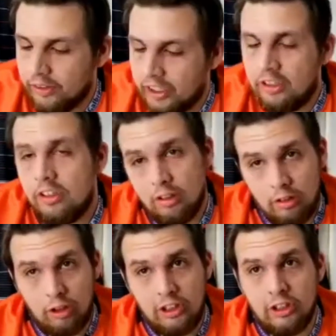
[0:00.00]
then.
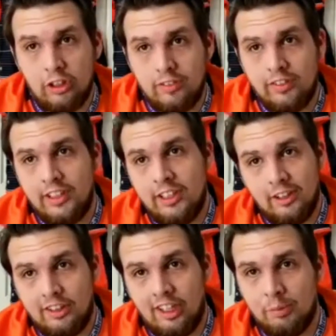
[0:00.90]
Costa coffee
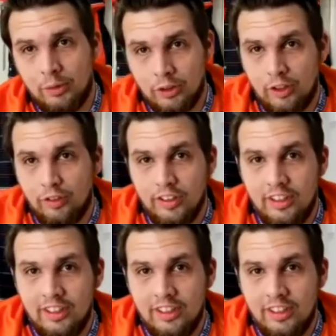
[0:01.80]
or Demos coffee?